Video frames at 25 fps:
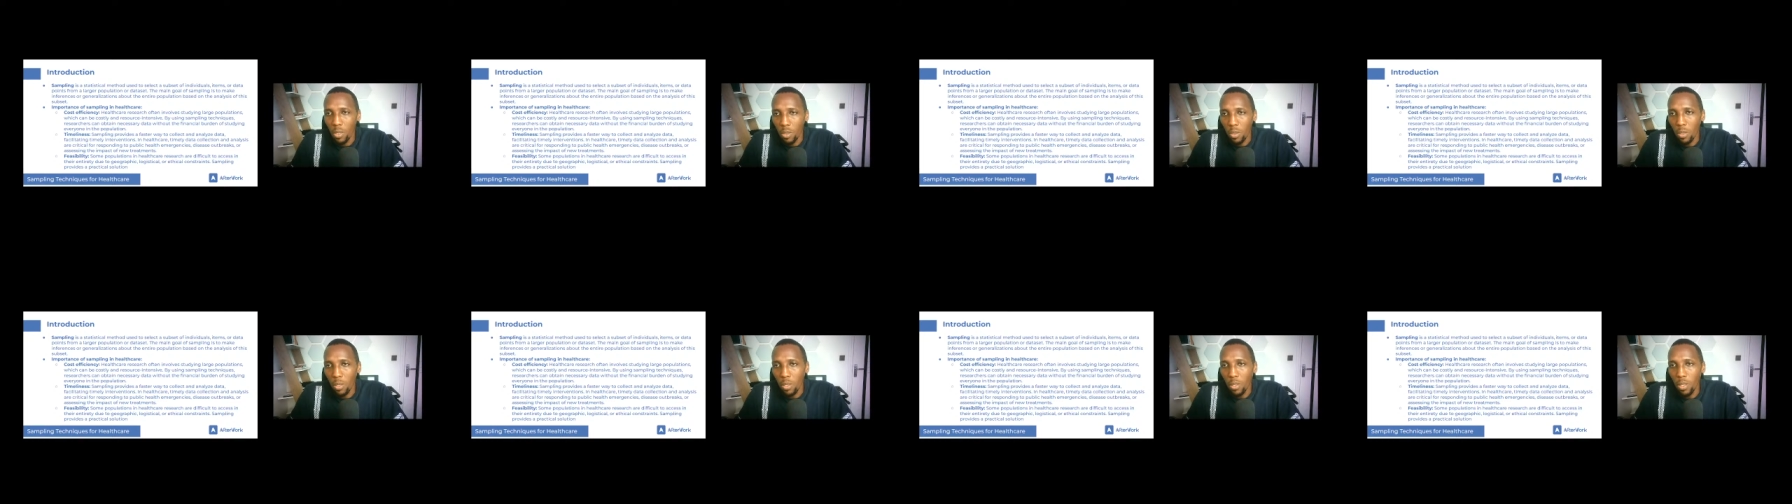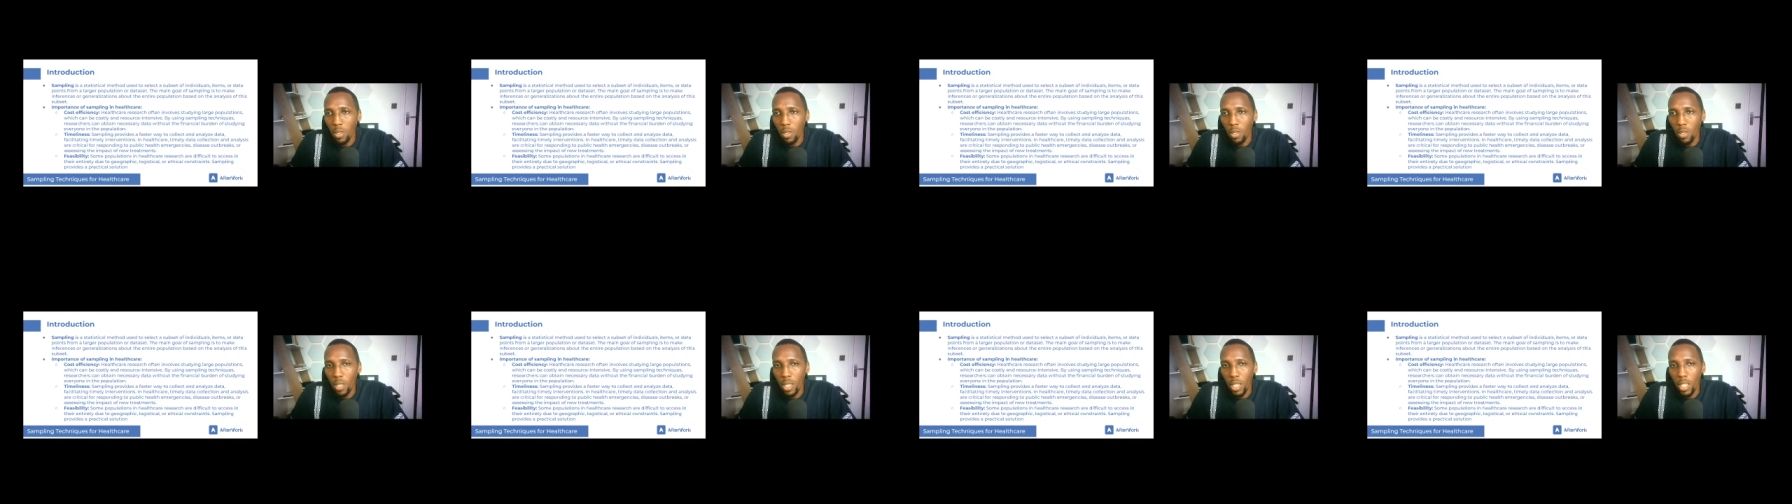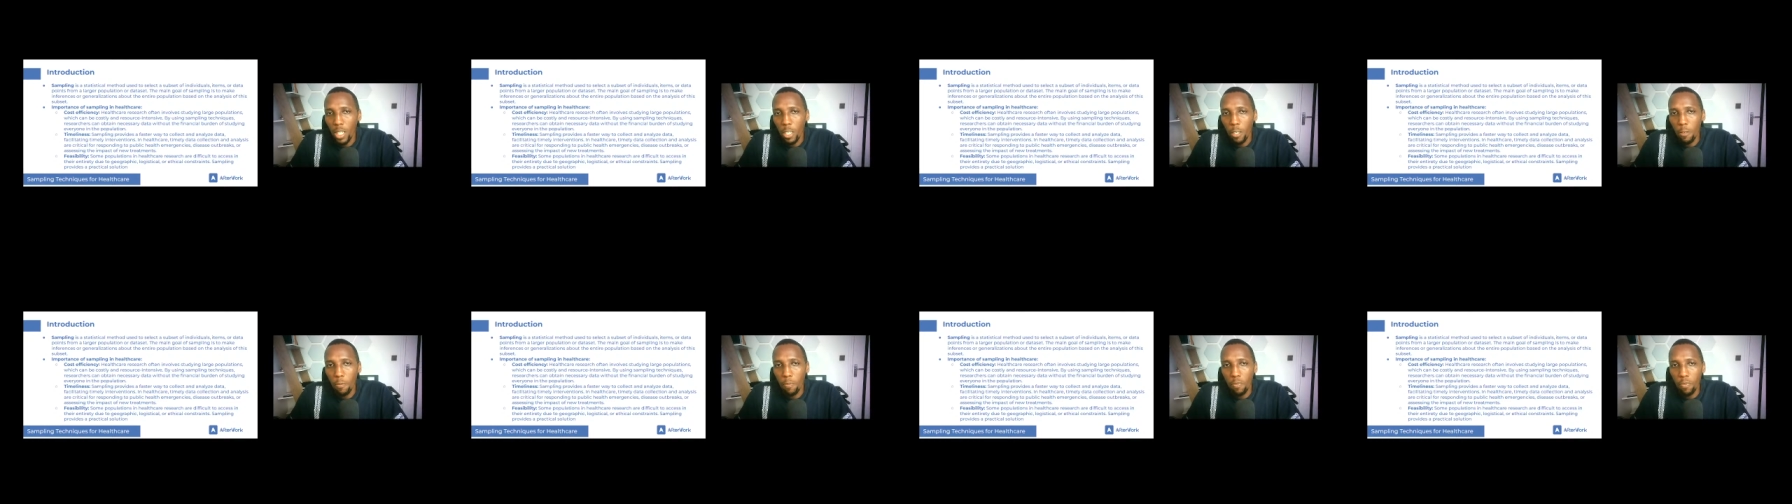your
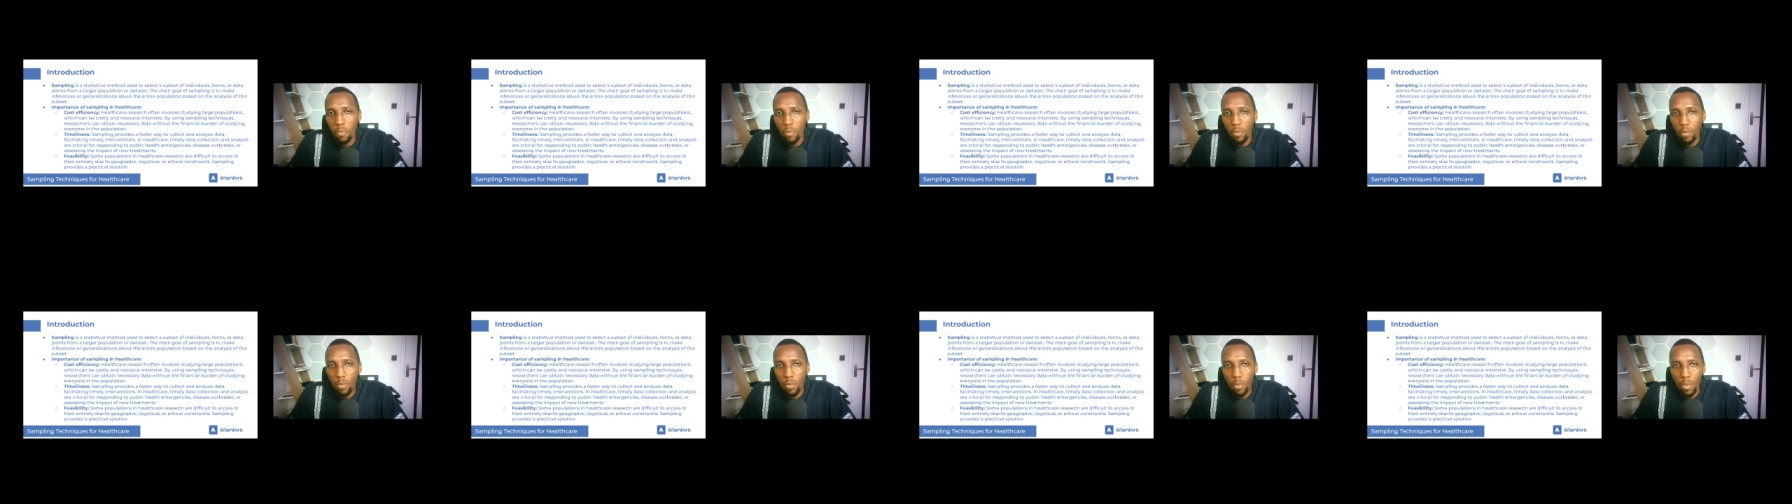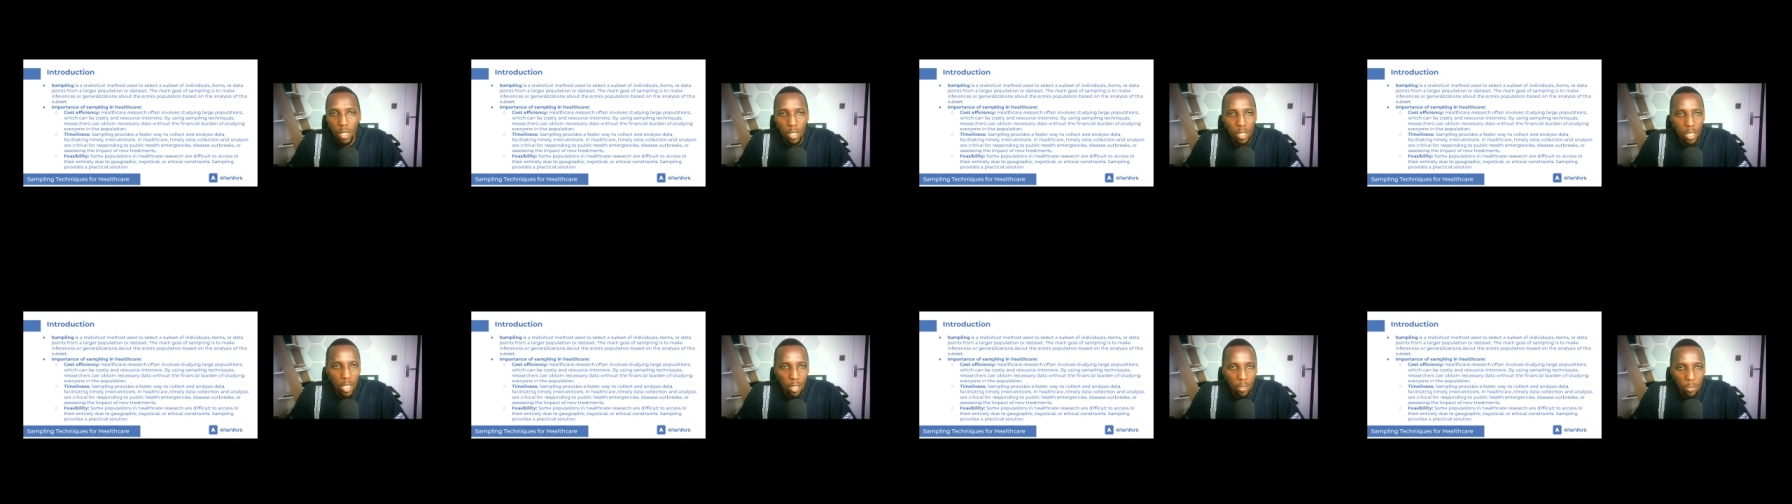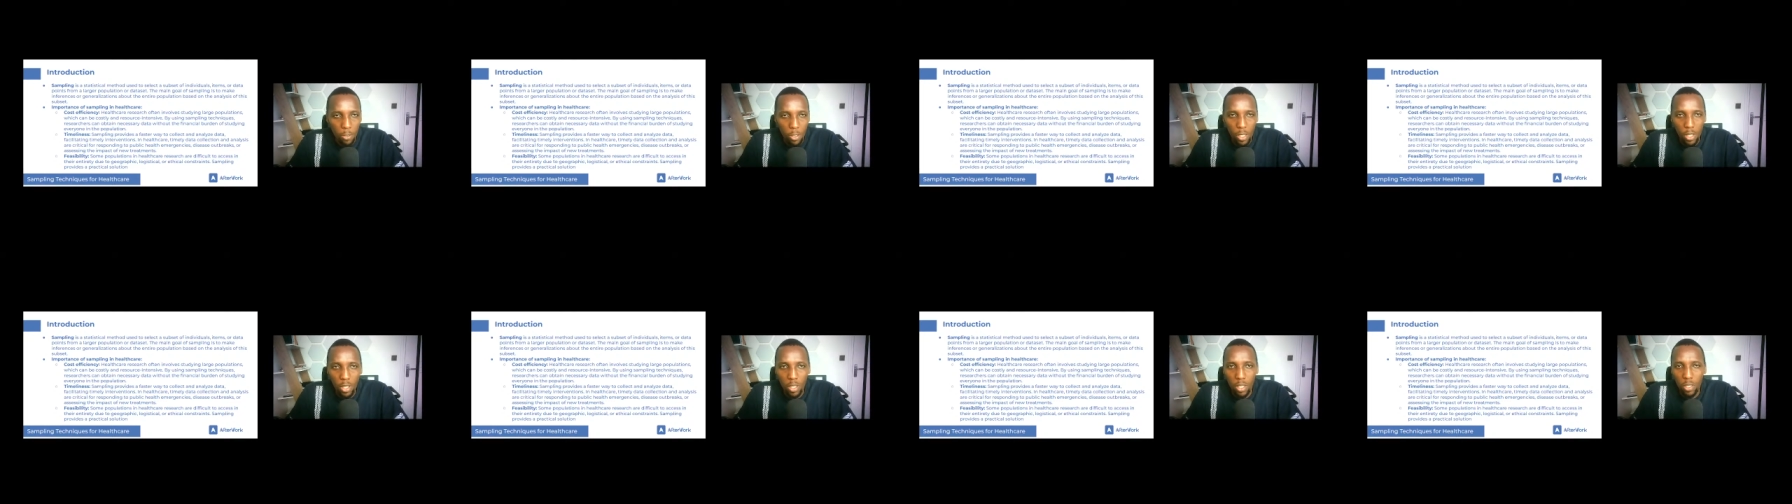
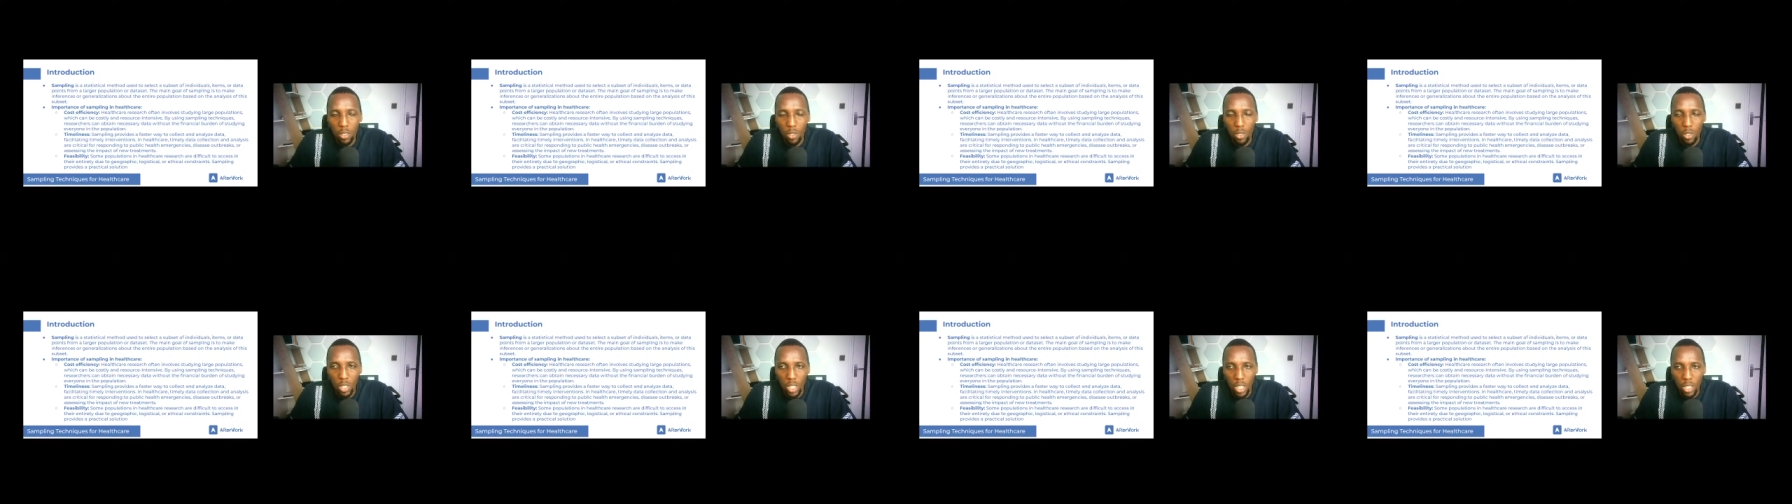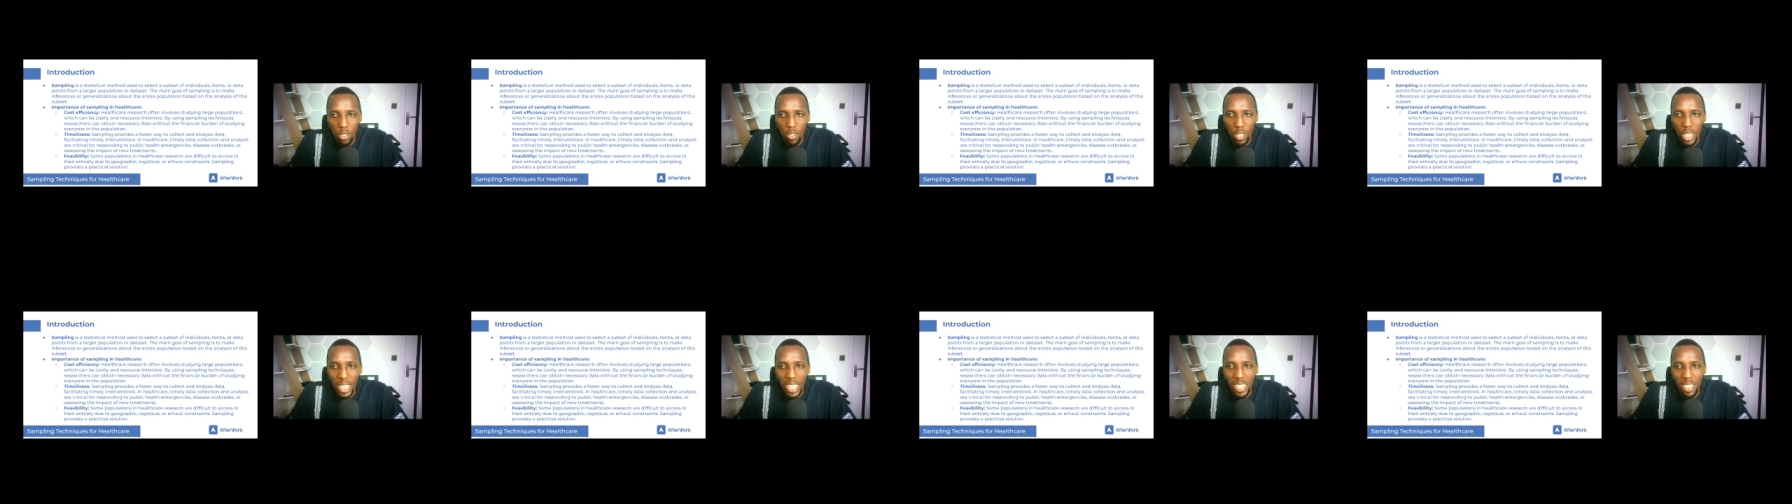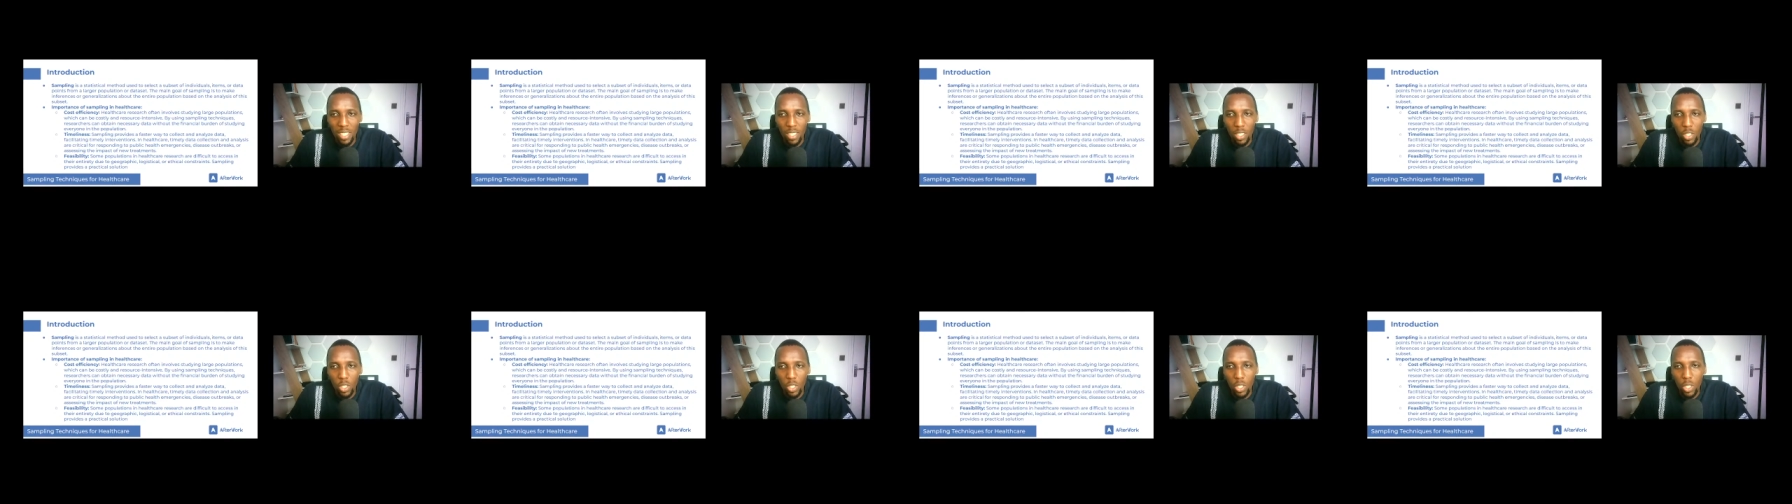inferences or
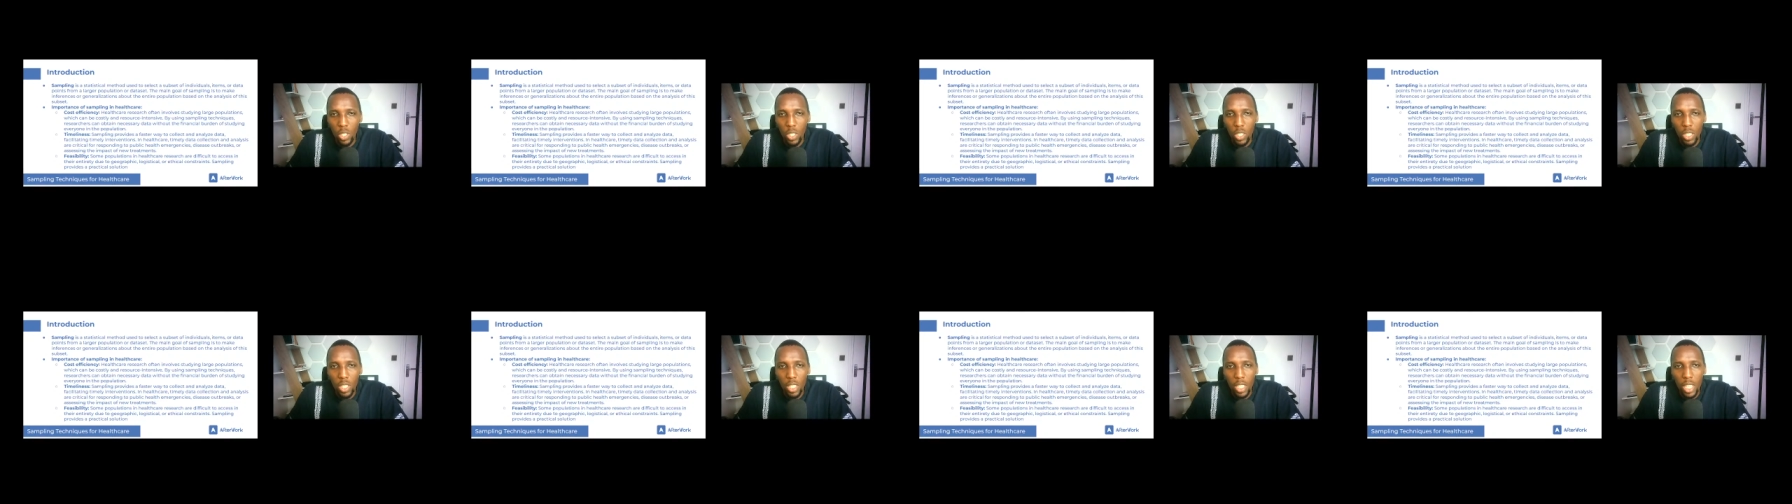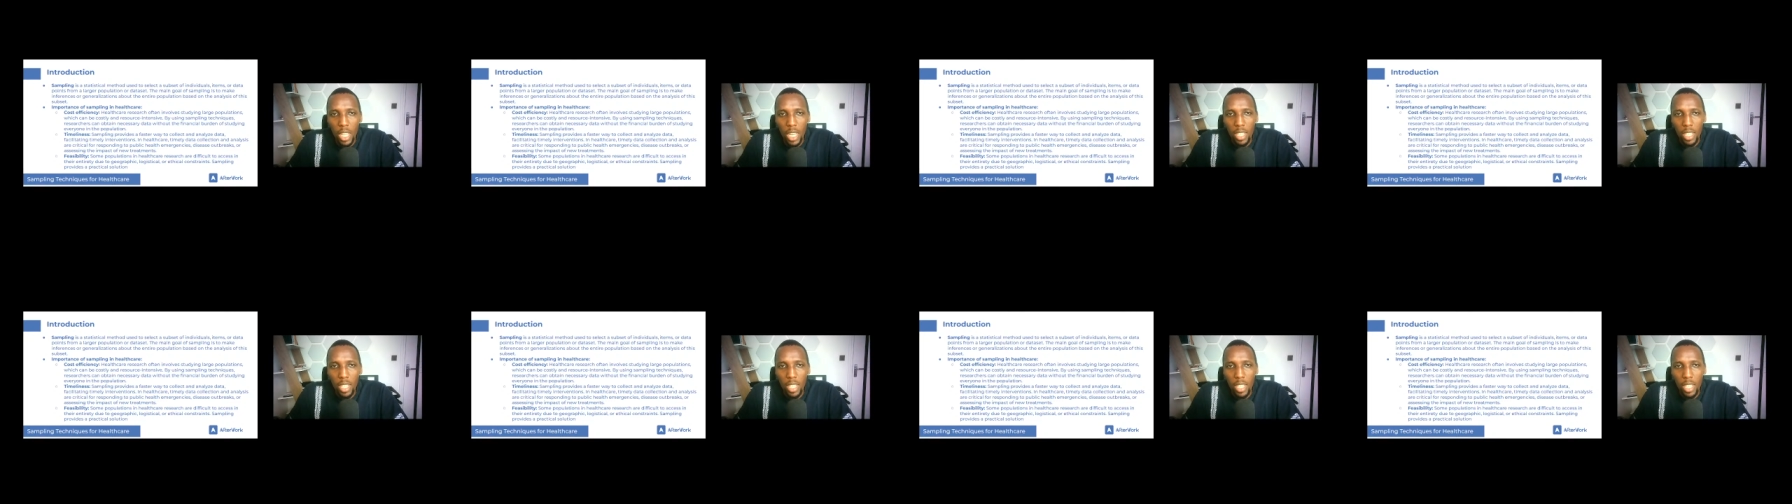generalizations